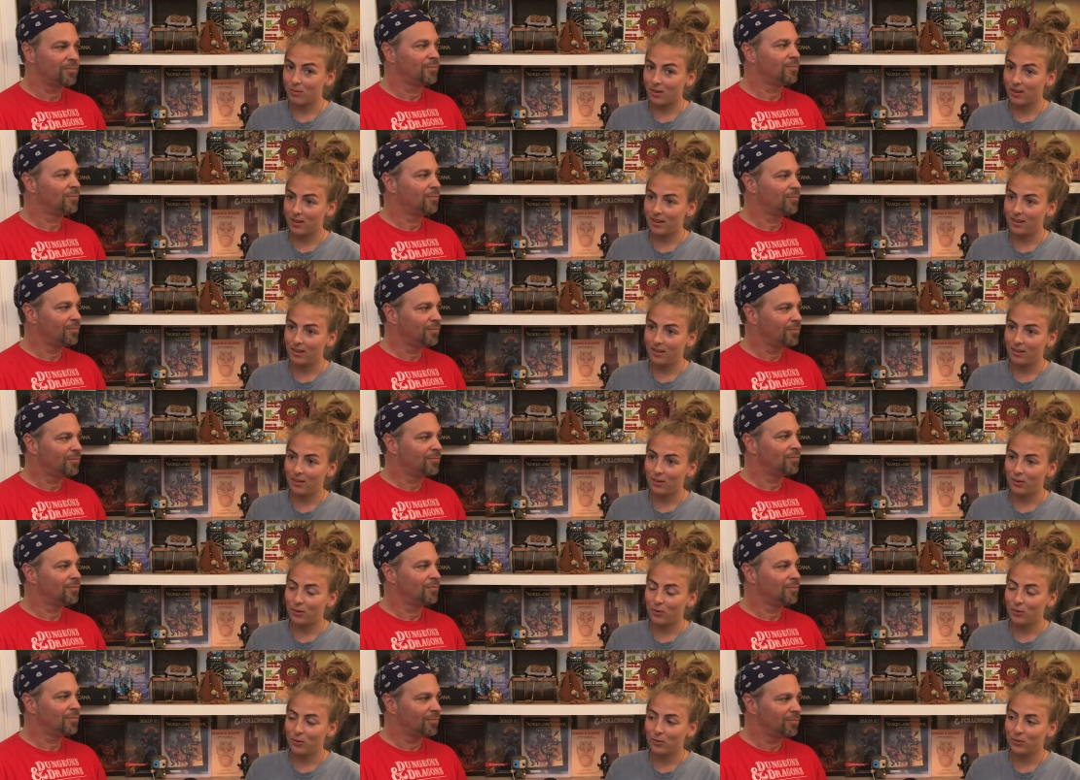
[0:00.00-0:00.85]
Speaker 1: want to
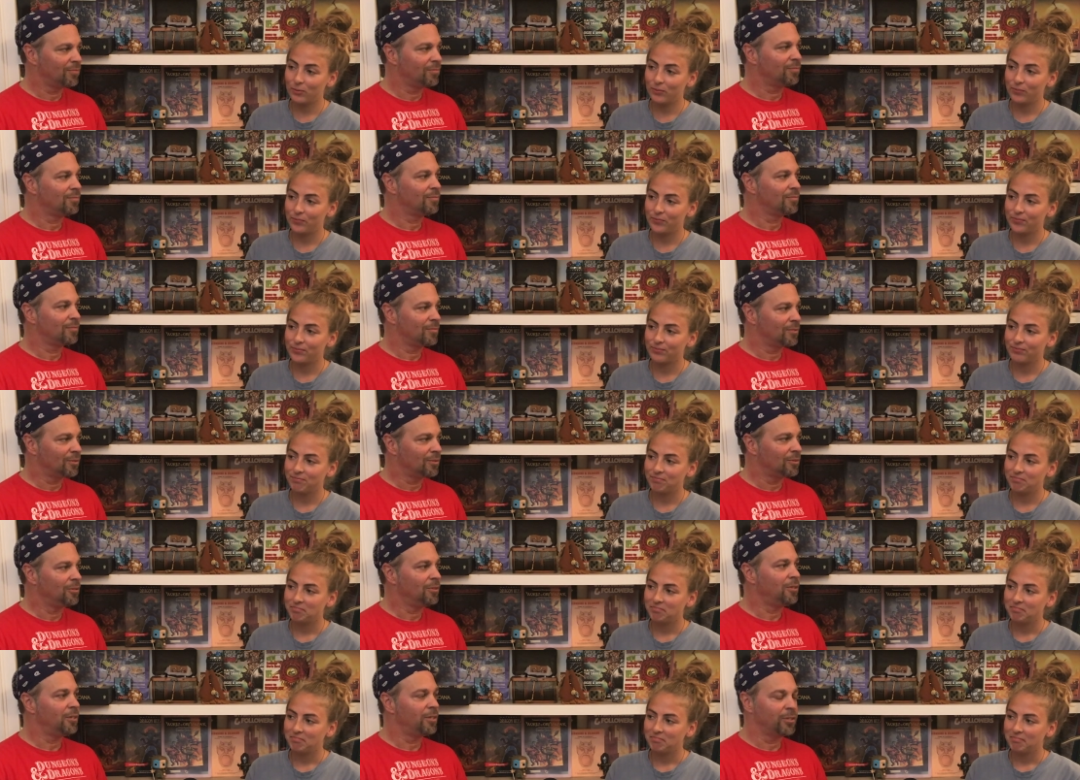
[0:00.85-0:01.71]
do.
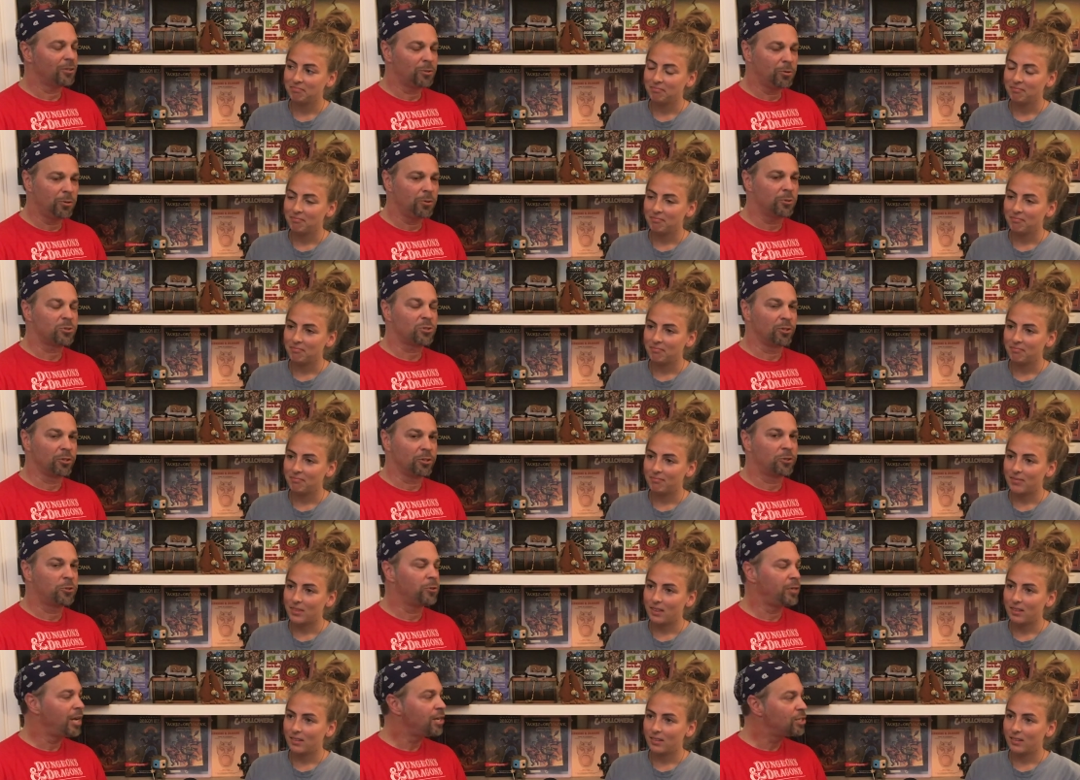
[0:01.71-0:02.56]
Speaker 2: All right, cool. So the
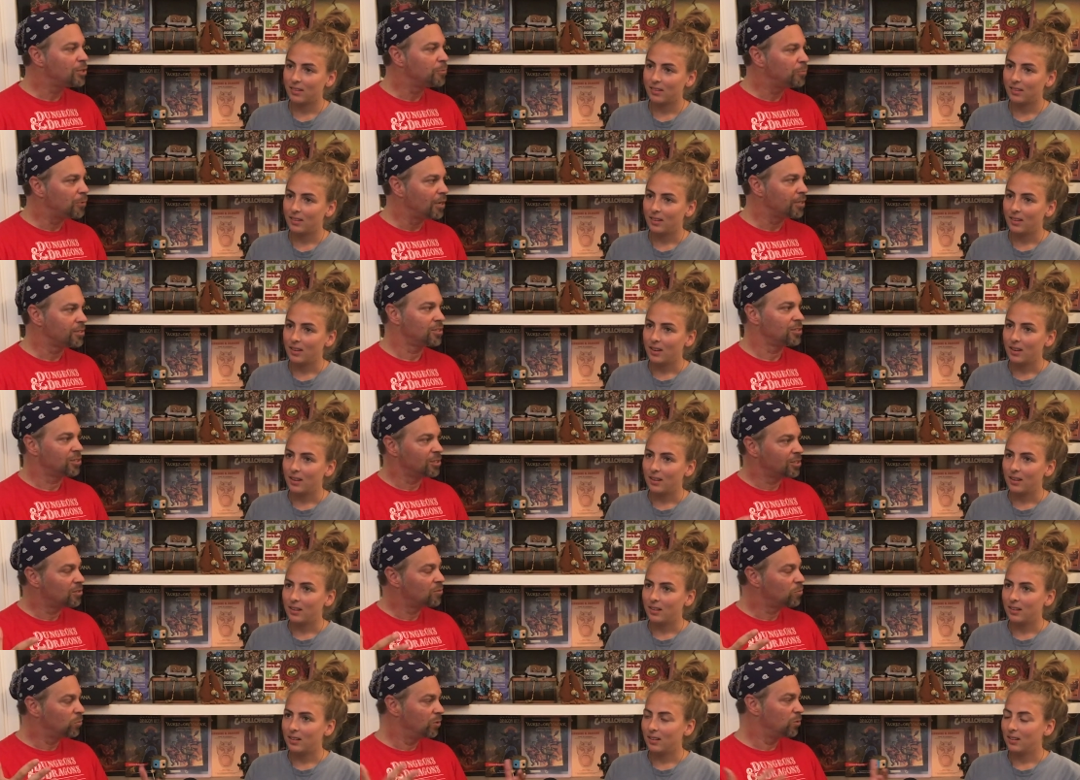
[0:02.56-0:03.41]
creation process
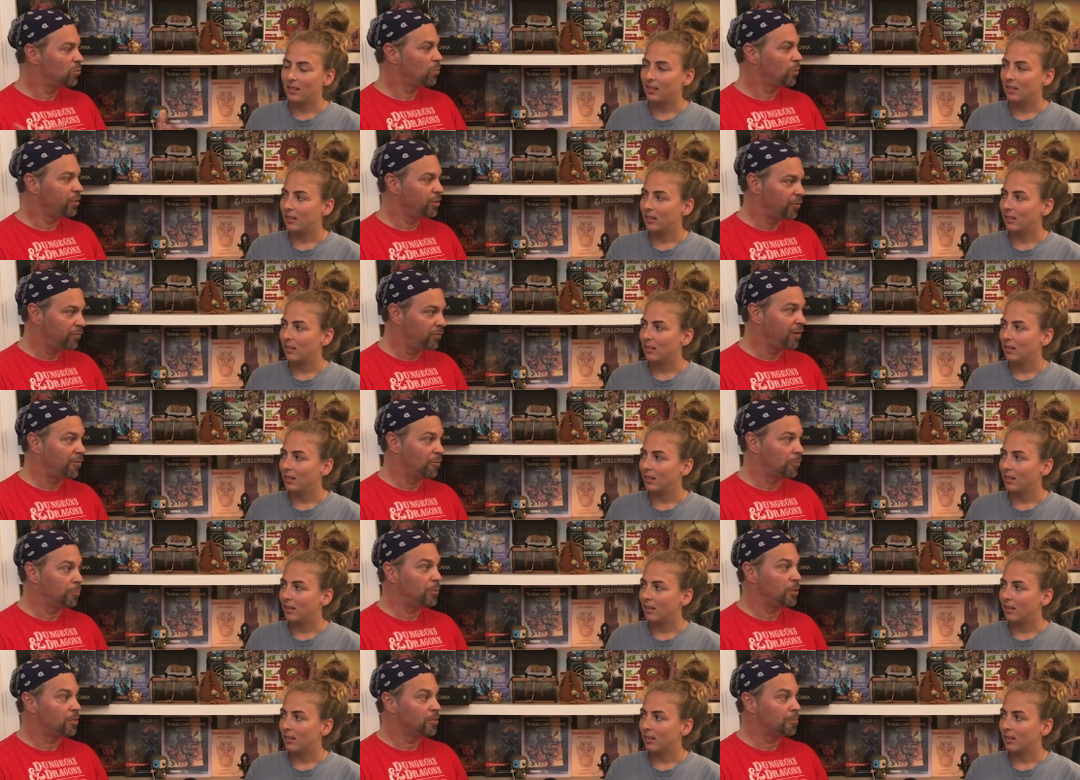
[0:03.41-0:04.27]
is, was one of your
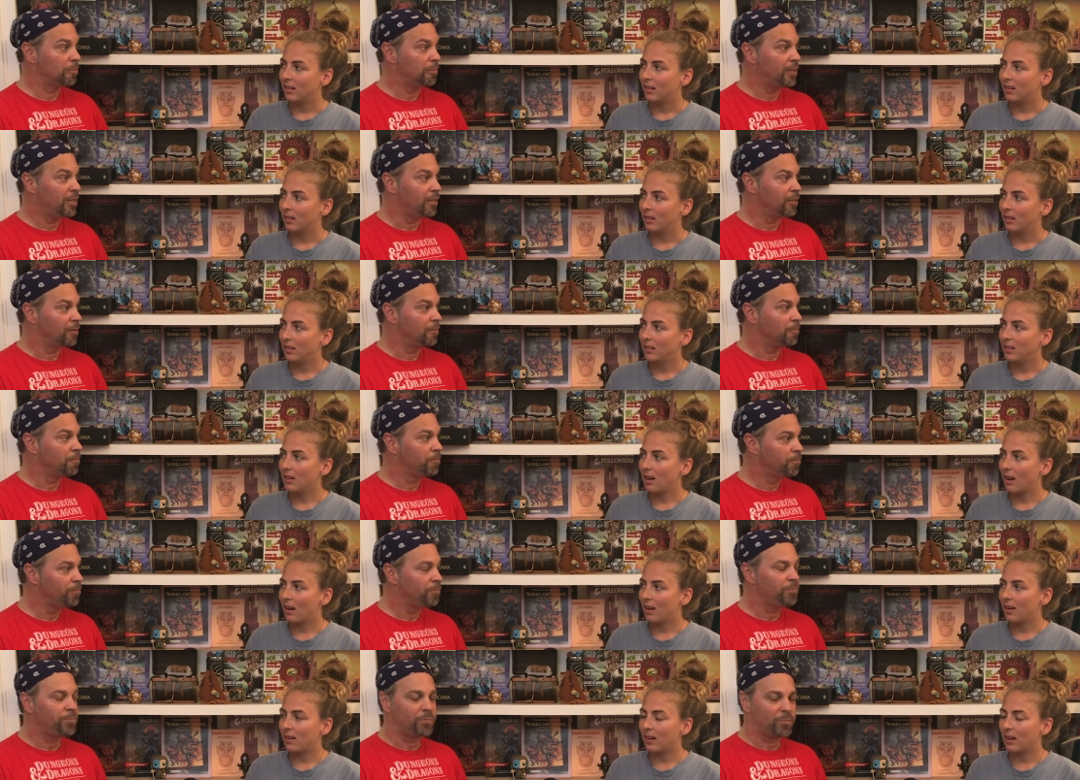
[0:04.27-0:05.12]
favorite parts of playing.
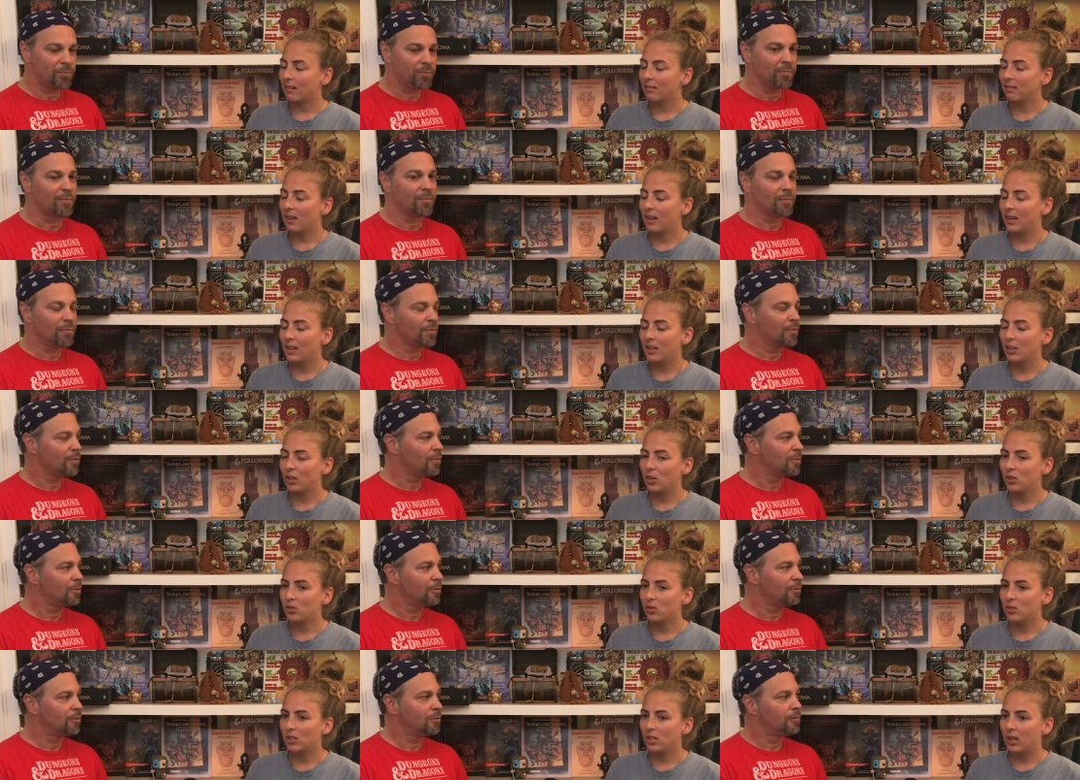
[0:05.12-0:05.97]
Speaker 1: Yeah, and I like
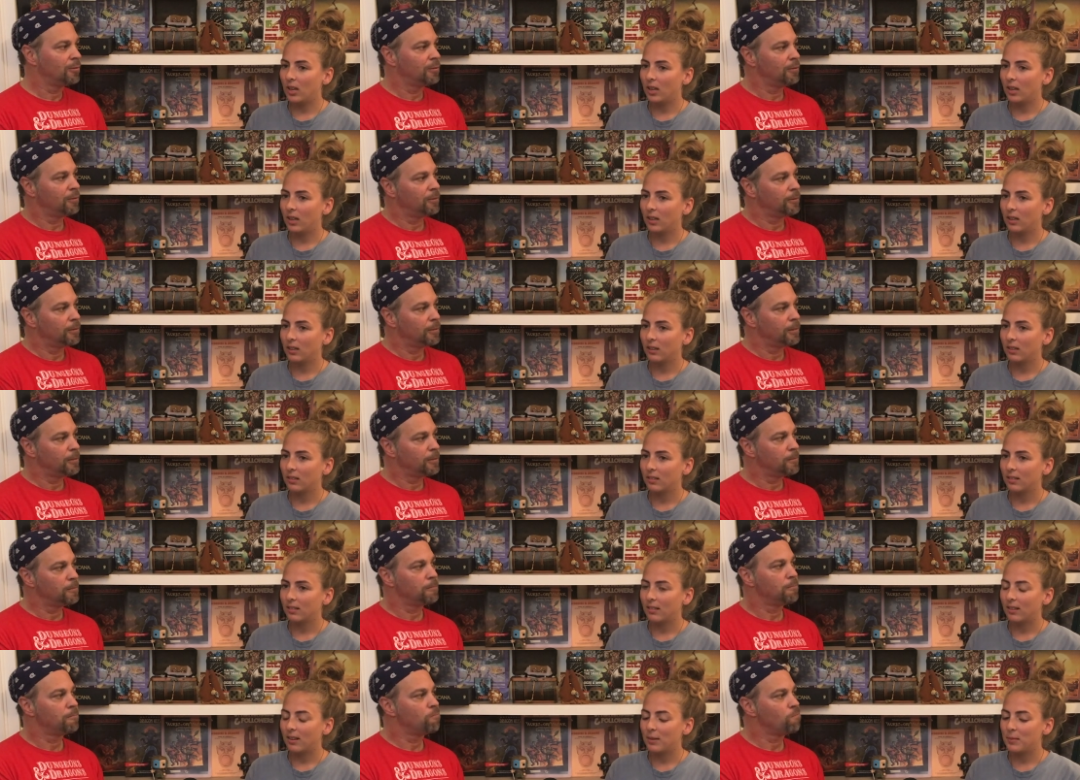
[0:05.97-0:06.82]
using.
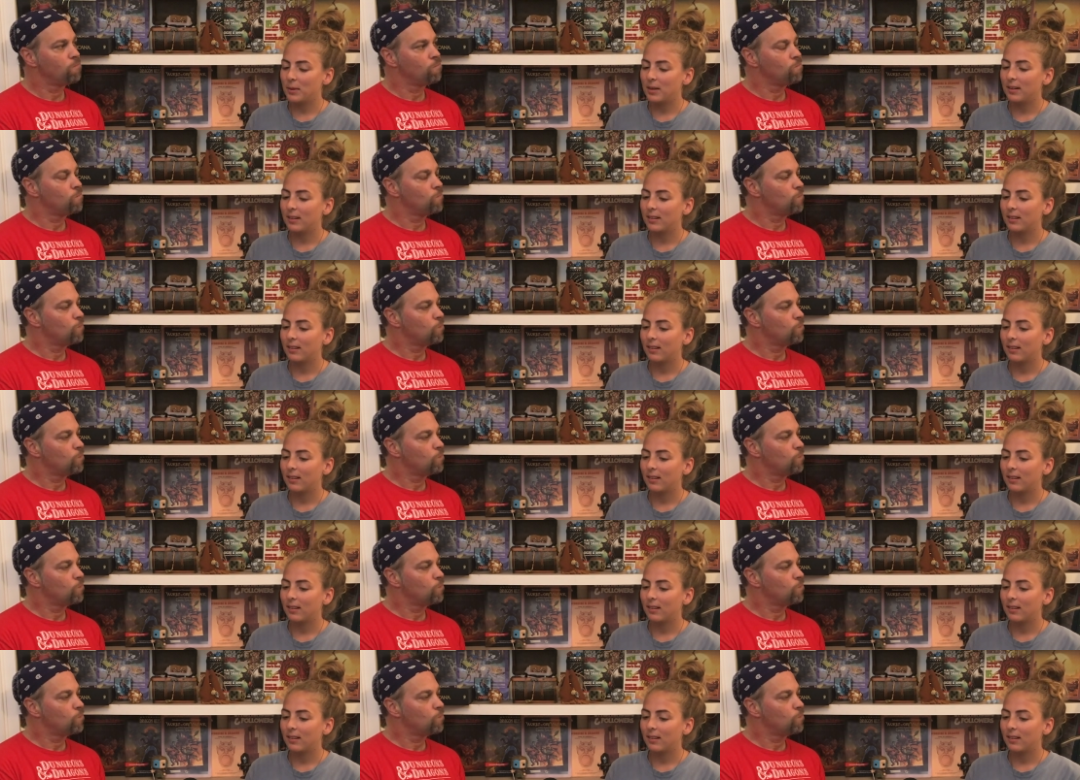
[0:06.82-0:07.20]
I mean,